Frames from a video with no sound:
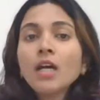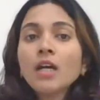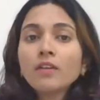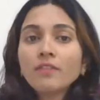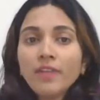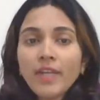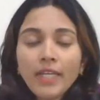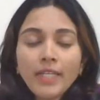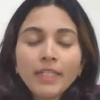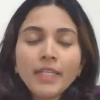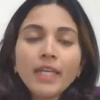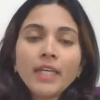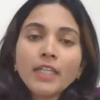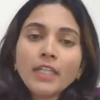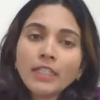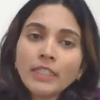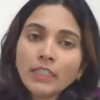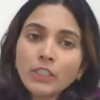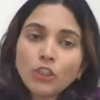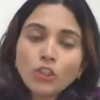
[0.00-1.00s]
weight gain,
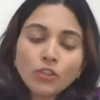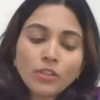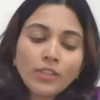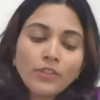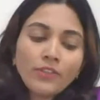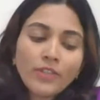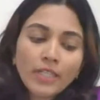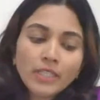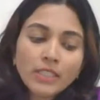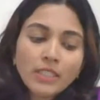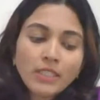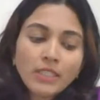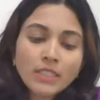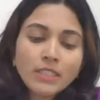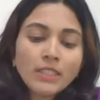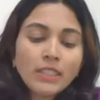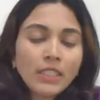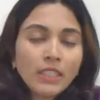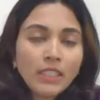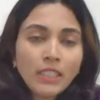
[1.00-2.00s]
and insulin
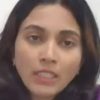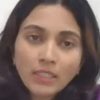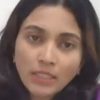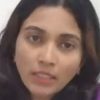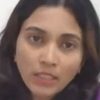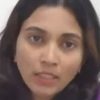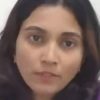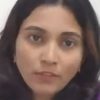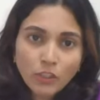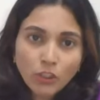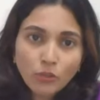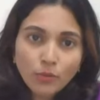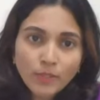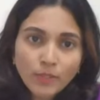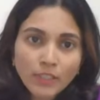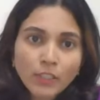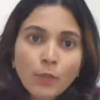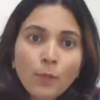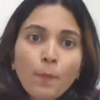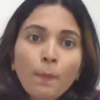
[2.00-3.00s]
resistance in these individuals.